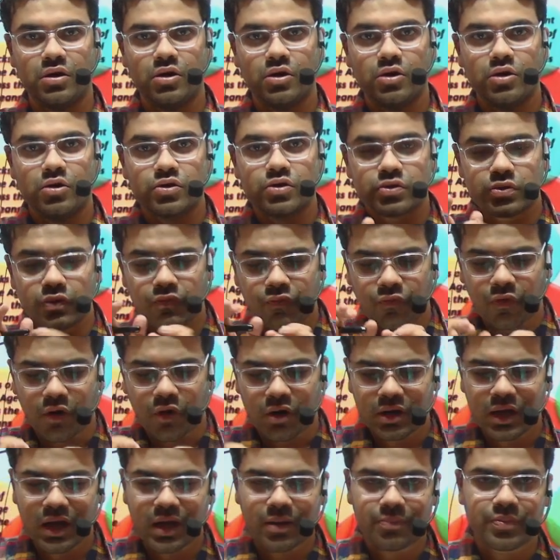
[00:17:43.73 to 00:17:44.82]
So what
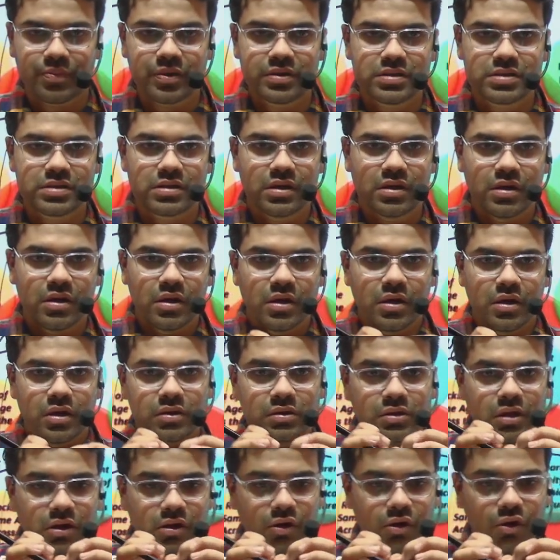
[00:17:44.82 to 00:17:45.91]
happens? The
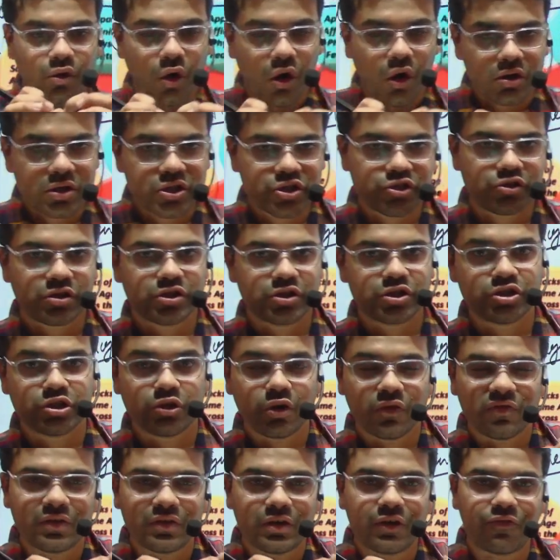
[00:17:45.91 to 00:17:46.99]
rock structure of
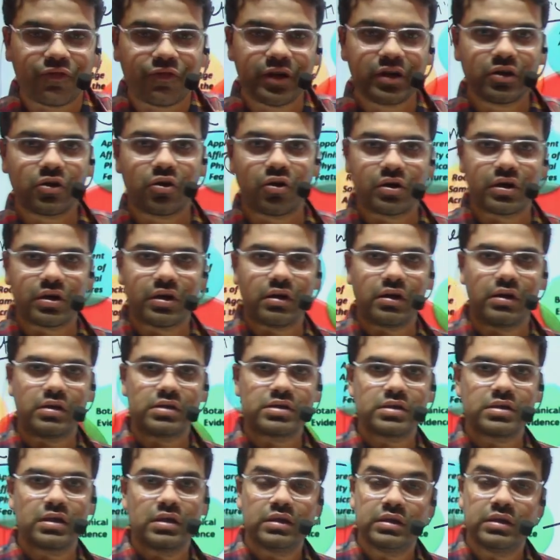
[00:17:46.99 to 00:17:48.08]
different continents,
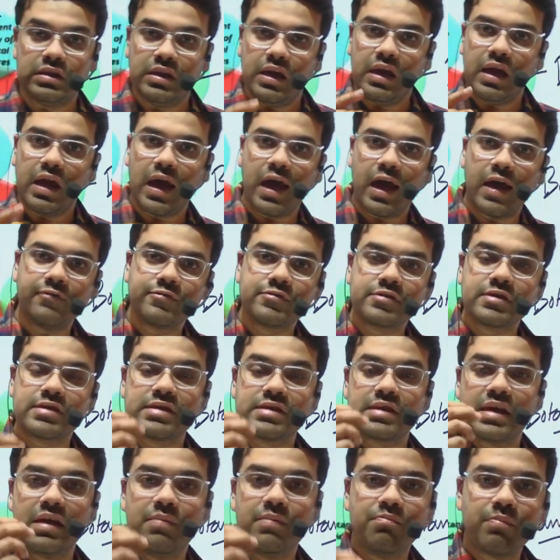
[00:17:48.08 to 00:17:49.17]
they have
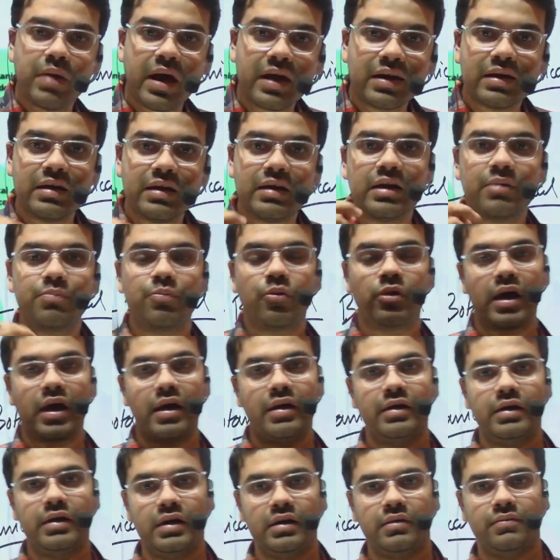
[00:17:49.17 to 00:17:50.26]
same magnetic
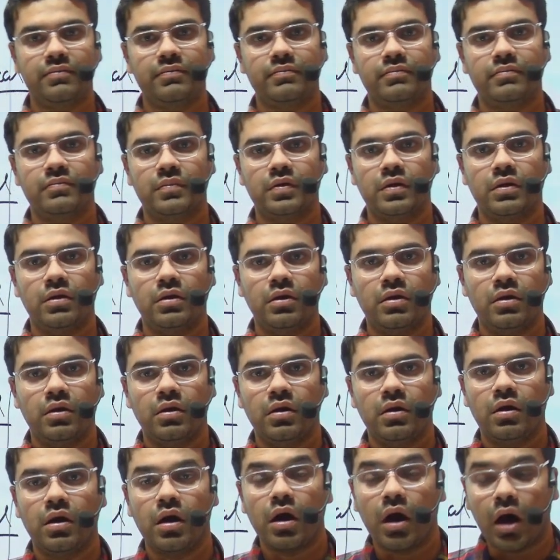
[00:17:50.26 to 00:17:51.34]
polarity.
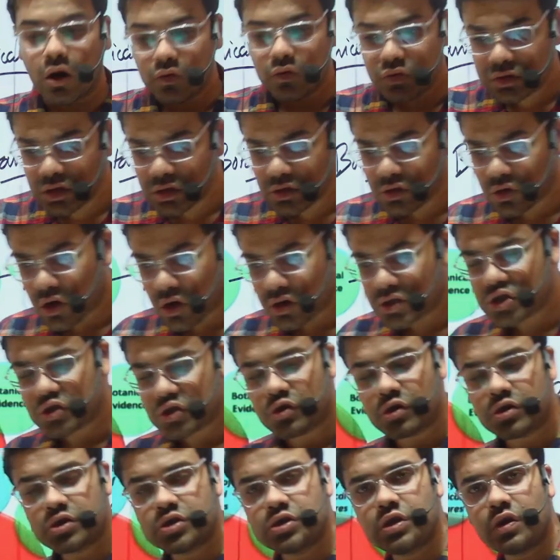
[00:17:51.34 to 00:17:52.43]
How the rock
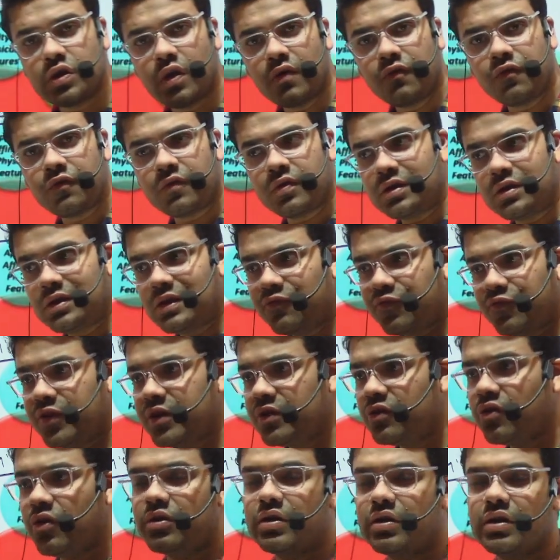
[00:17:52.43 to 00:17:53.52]
structure of different
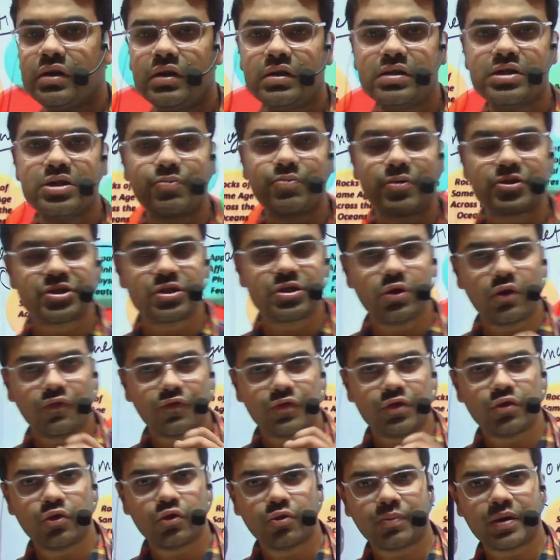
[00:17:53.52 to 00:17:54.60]
continents, especially of
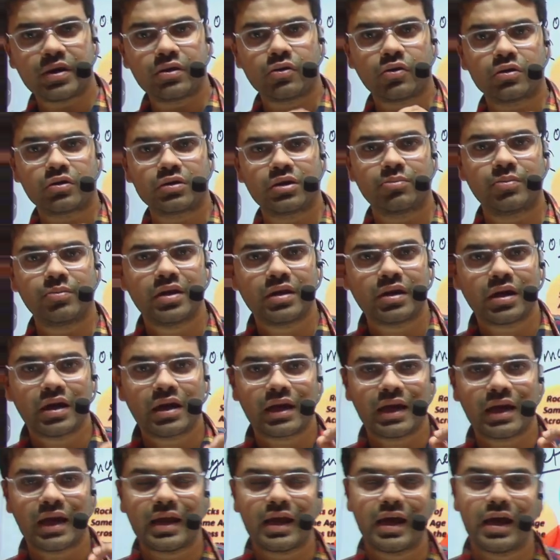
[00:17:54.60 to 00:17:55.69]
Europe and North America,
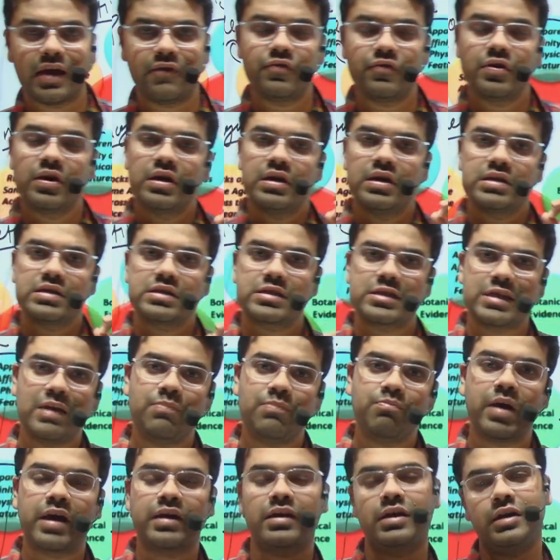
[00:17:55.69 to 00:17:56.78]
can have same
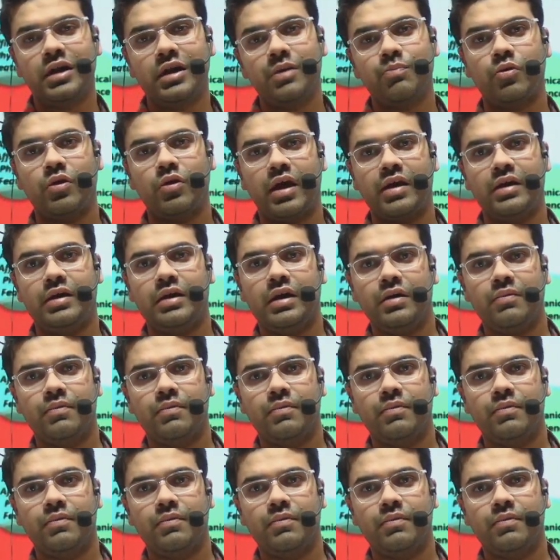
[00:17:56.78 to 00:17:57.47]
magnetic polarity?